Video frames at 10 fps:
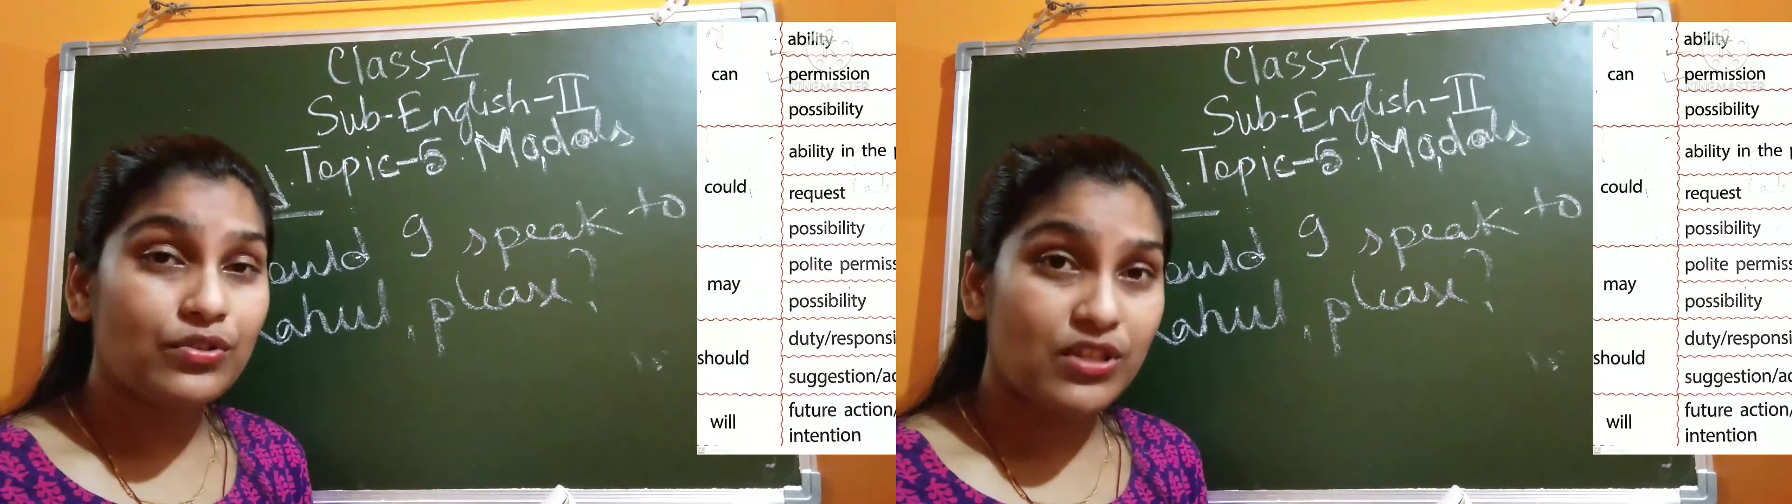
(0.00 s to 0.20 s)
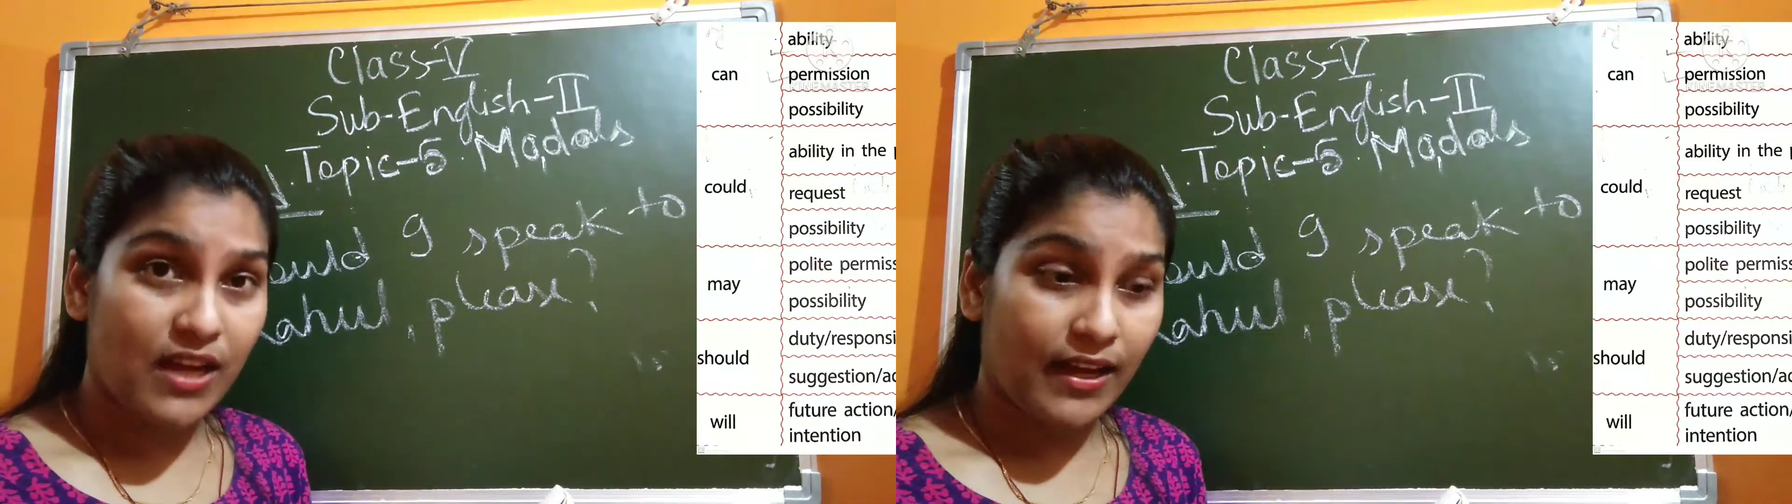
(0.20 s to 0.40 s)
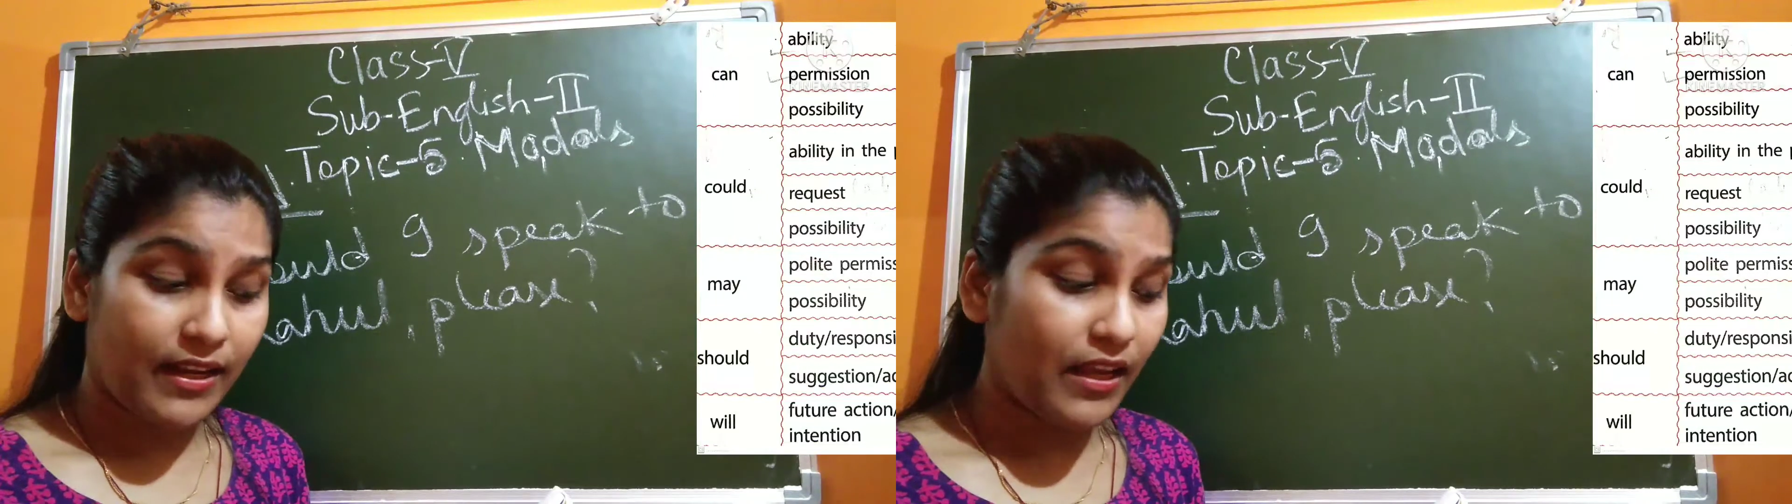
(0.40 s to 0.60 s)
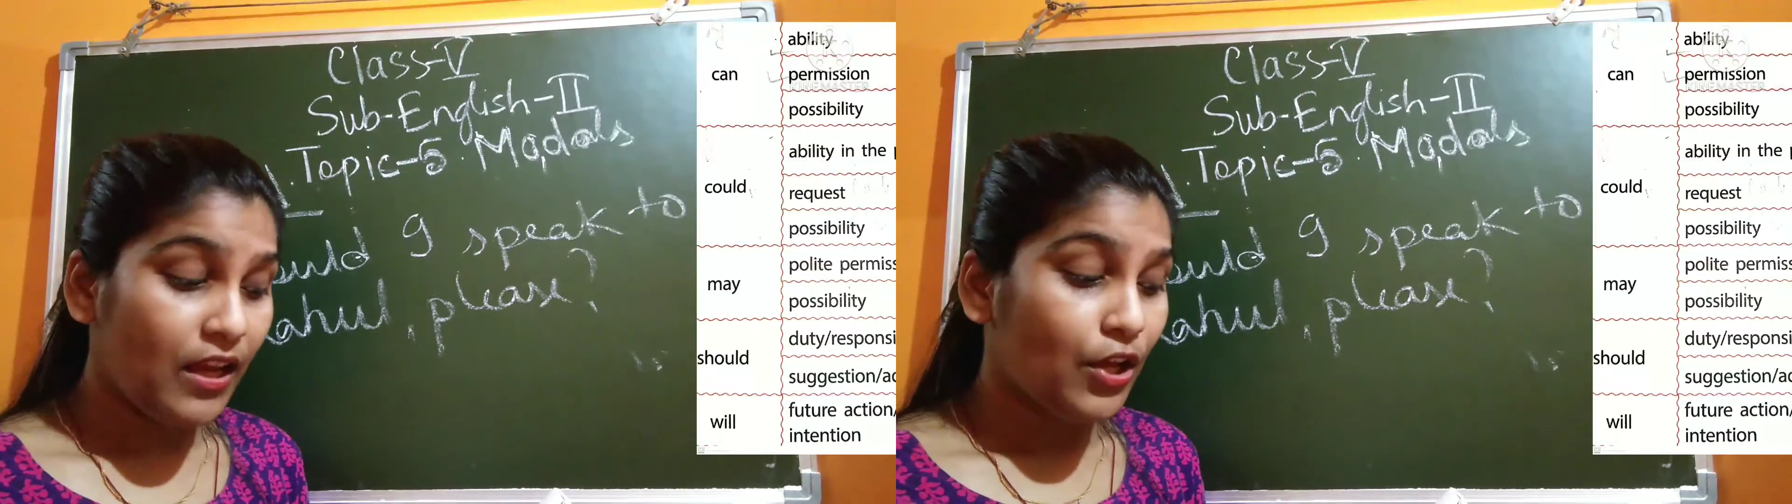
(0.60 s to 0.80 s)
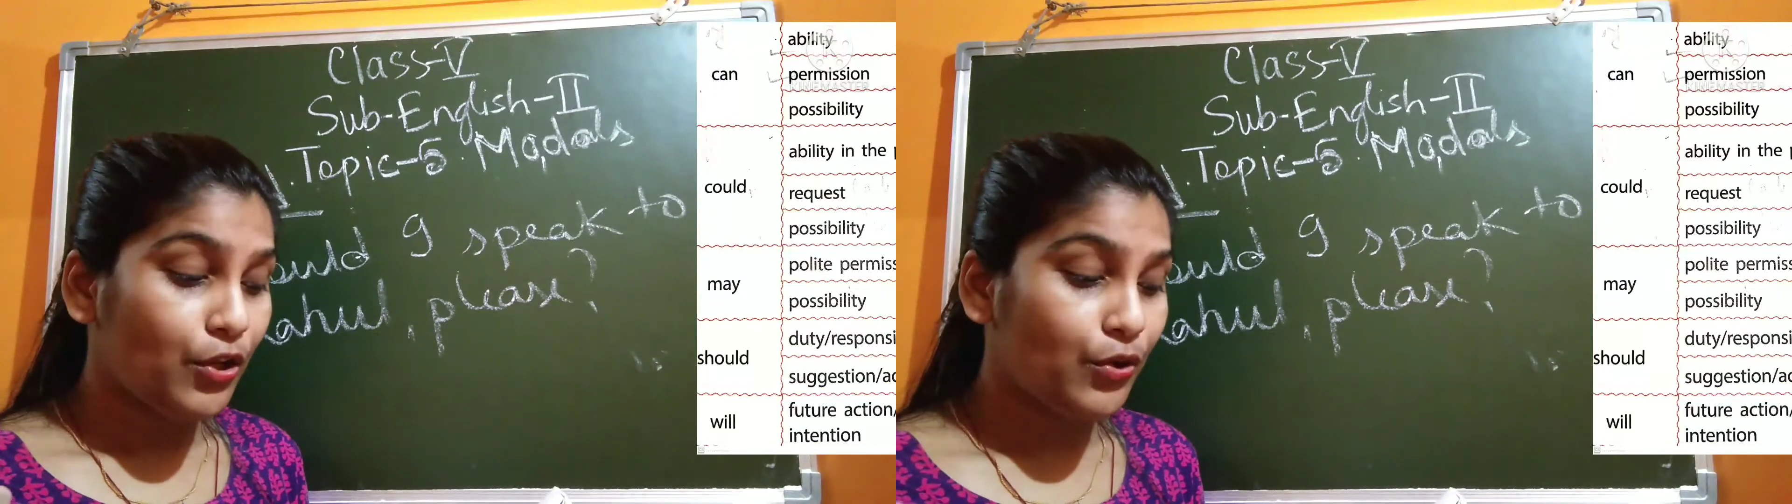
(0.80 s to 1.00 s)

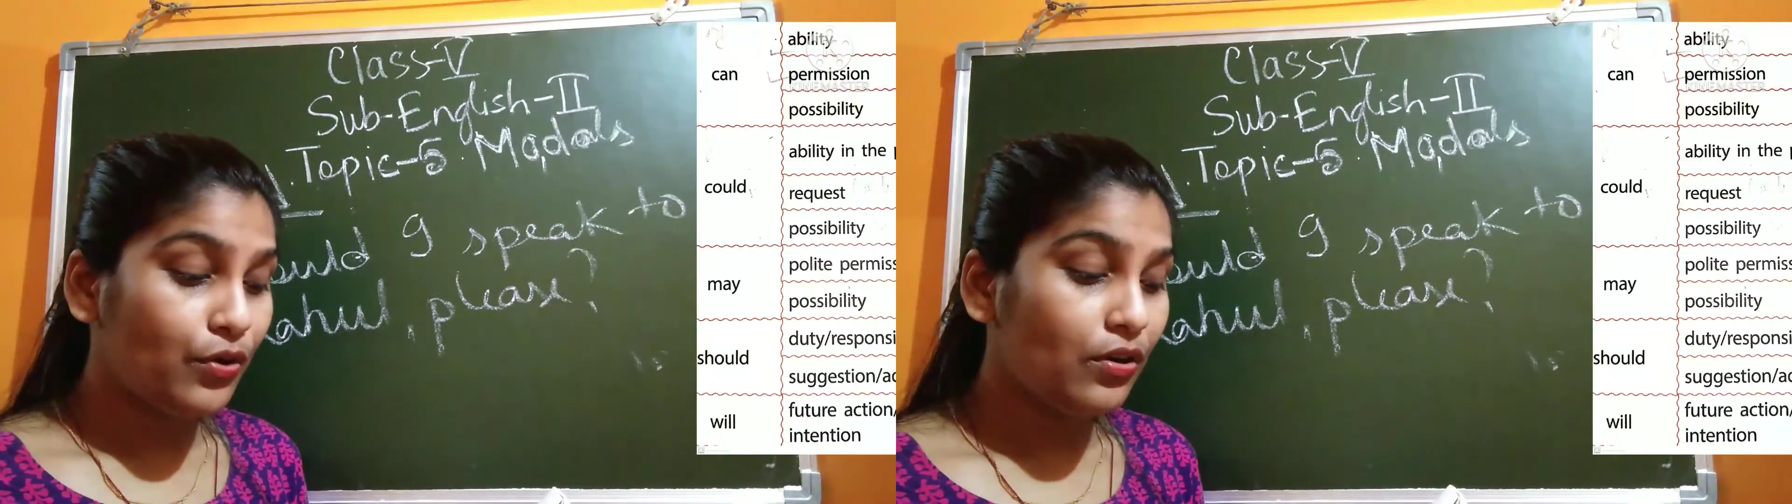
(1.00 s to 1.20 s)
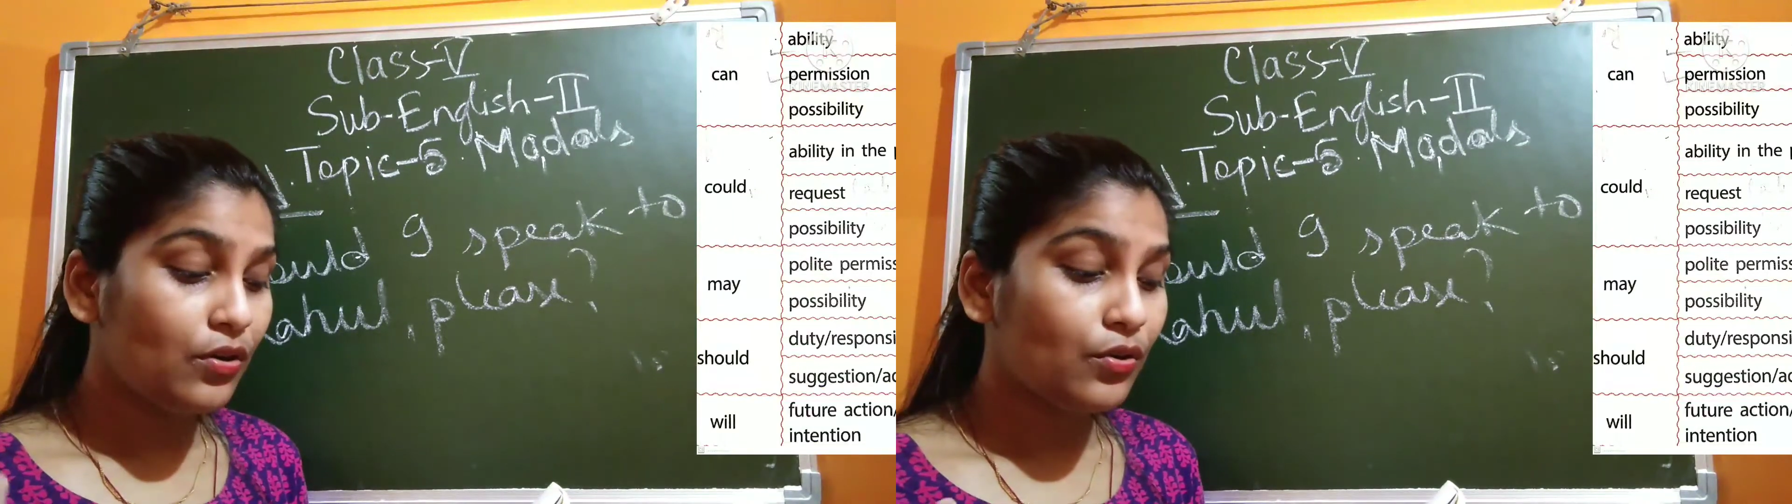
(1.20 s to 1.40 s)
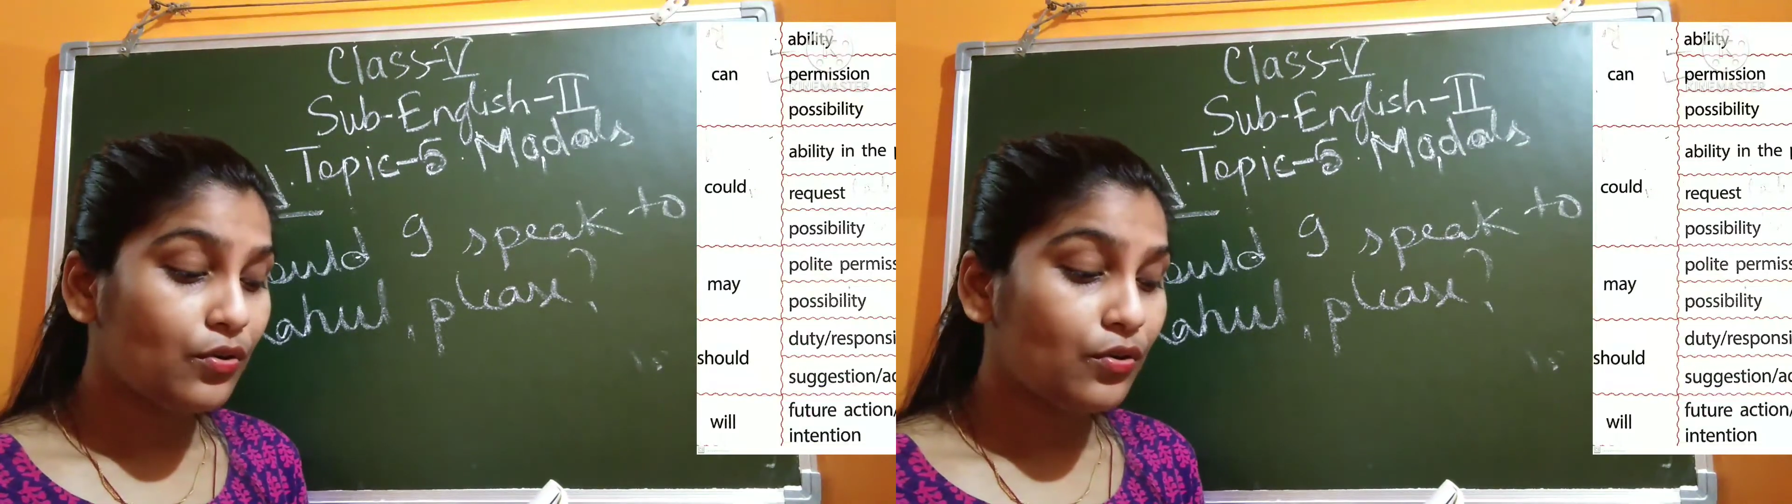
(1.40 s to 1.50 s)
study you